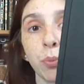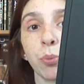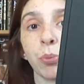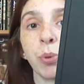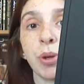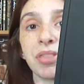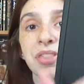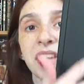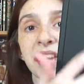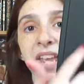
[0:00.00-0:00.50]

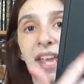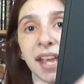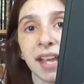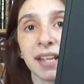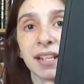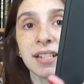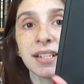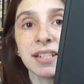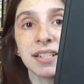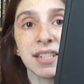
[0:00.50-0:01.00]
with the
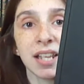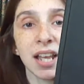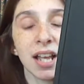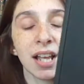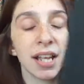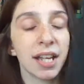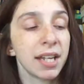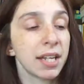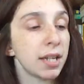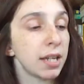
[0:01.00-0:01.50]
and
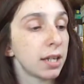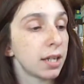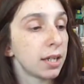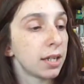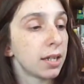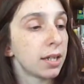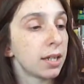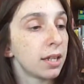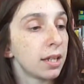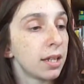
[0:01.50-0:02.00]
sign
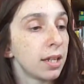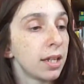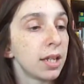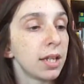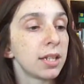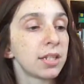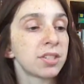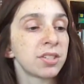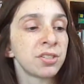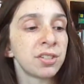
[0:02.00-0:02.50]

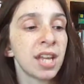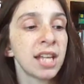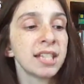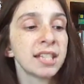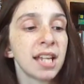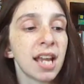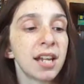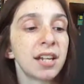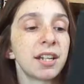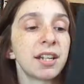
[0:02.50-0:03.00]
so that's
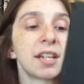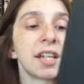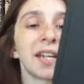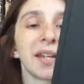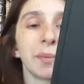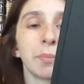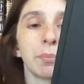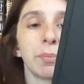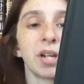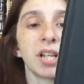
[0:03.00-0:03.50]
kind of
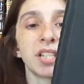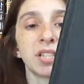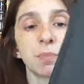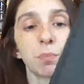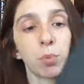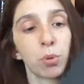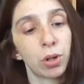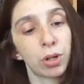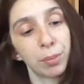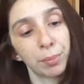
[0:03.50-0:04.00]
neat, but it's
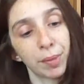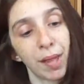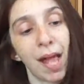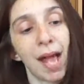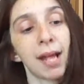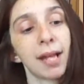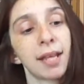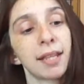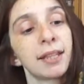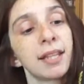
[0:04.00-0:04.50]
boring
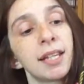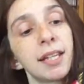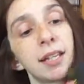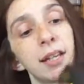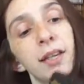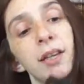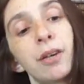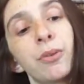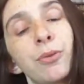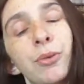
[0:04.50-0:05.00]
black. And then
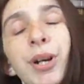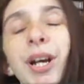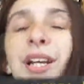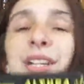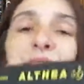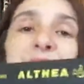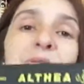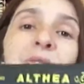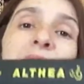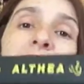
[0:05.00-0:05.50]

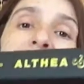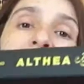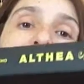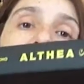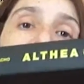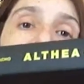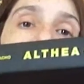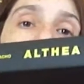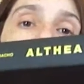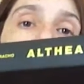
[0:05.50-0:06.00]
I do like
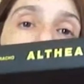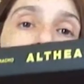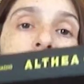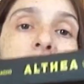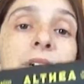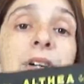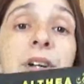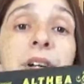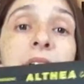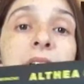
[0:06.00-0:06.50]
the
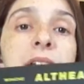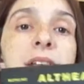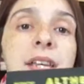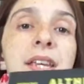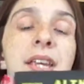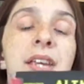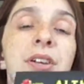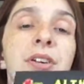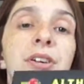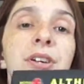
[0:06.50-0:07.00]
color
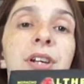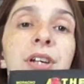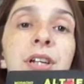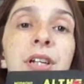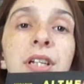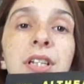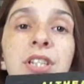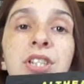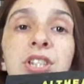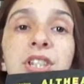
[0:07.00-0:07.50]
here.
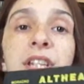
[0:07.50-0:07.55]
It's